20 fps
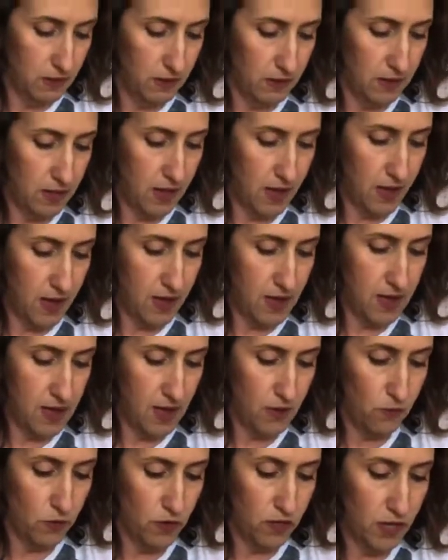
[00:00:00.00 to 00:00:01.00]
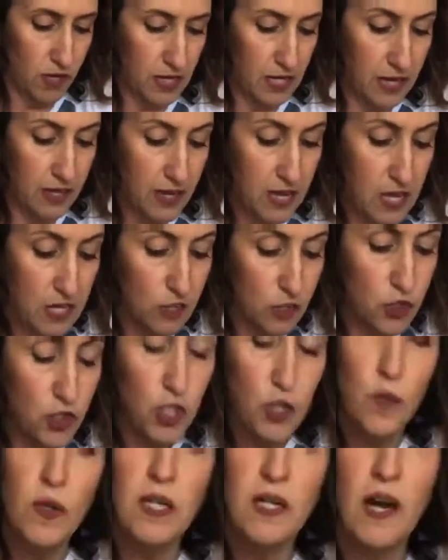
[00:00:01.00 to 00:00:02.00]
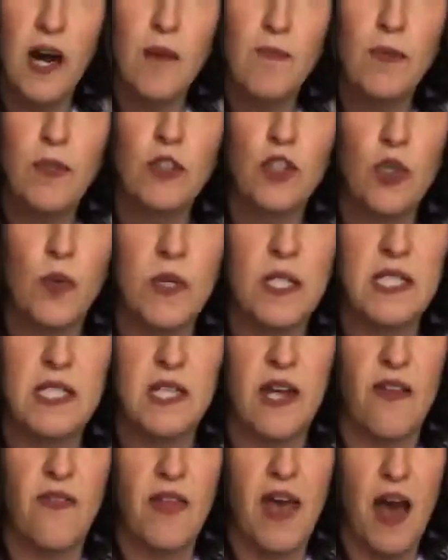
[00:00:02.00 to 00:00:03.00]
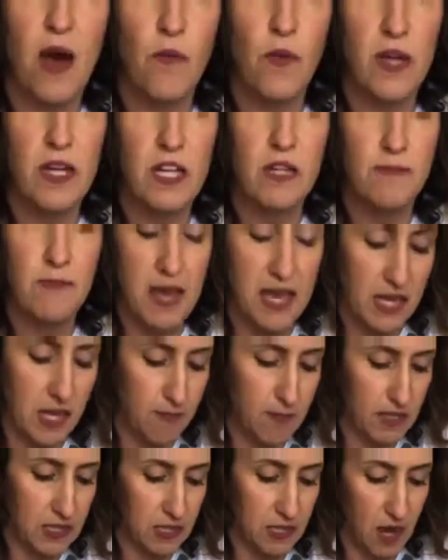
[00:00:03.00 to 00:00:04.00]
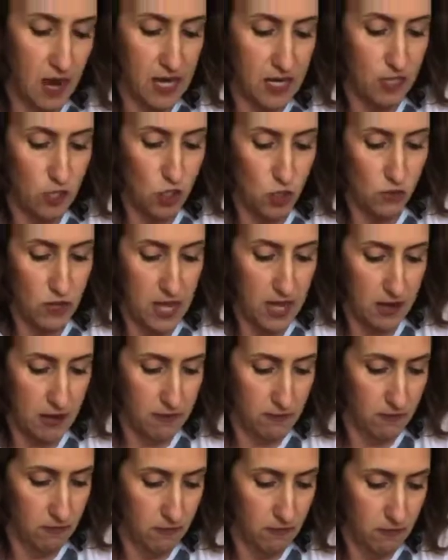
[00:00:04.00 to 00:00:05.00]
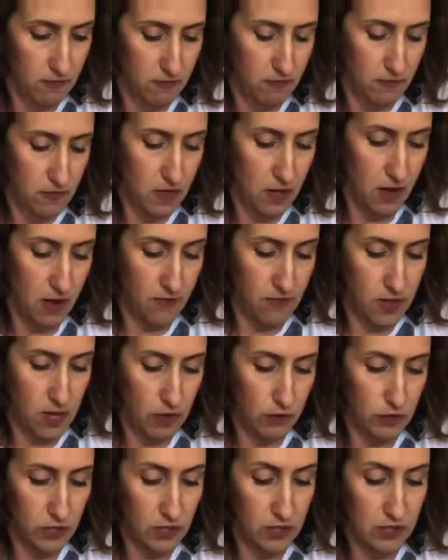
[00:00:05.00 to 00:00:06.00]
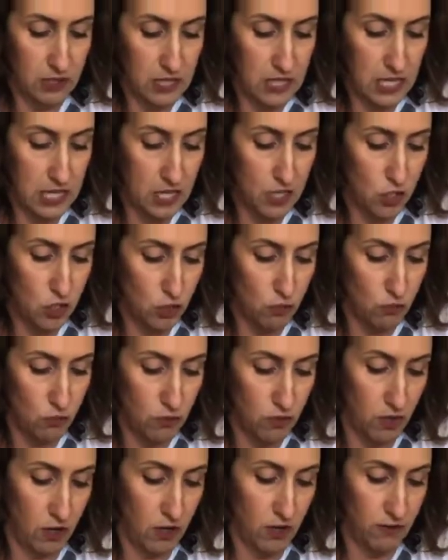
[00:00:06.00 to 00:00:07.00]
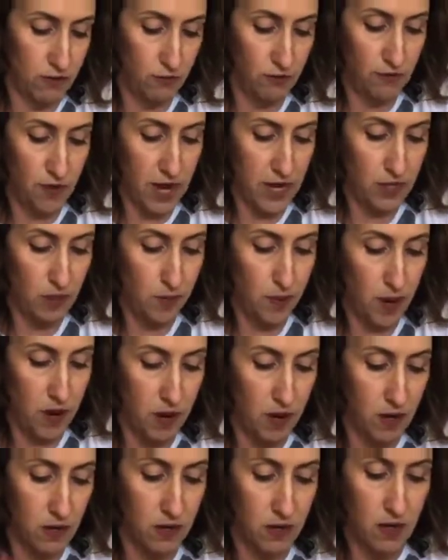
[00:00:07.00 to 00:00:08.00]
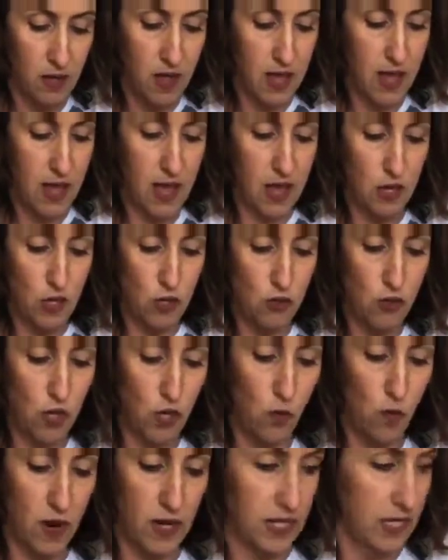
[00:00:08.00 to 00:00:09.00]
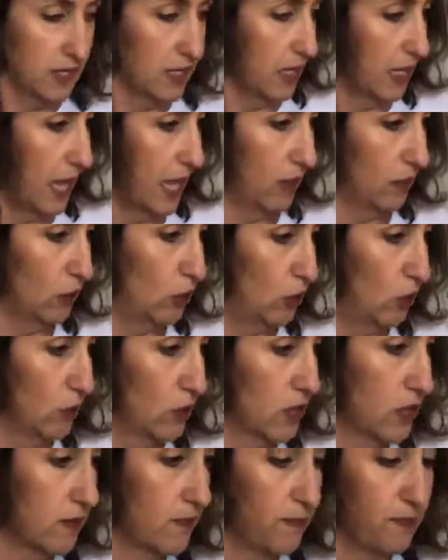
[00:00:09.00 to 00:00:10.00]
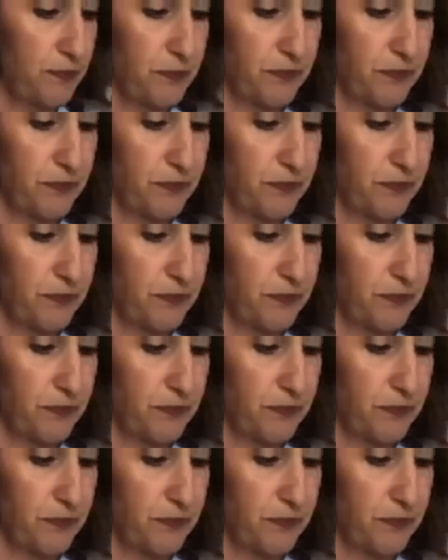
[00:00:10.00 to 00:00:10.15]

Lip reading: Okay, and we're gonna do a couple twists on that one and make them as tight as you can on those, because these are the final part and you don't want it to get loose.